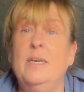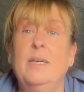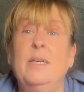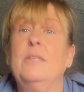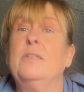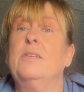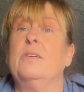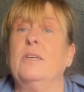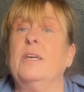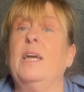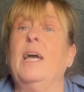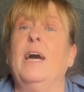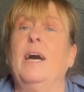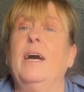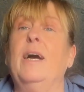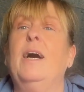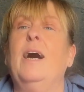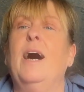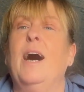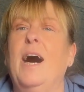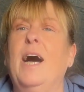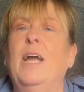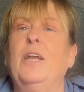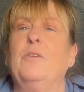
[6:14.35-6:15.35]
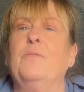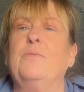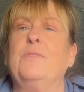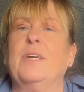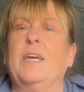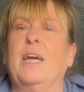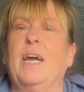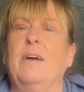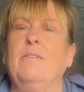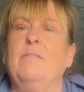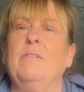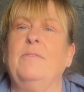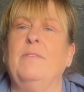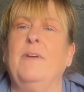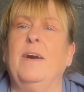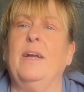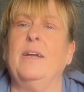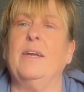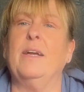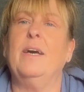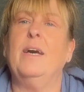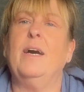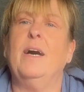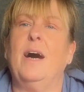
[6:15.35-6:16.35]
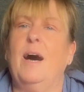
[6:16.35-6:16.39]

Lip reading: So yeah, I love the caravan.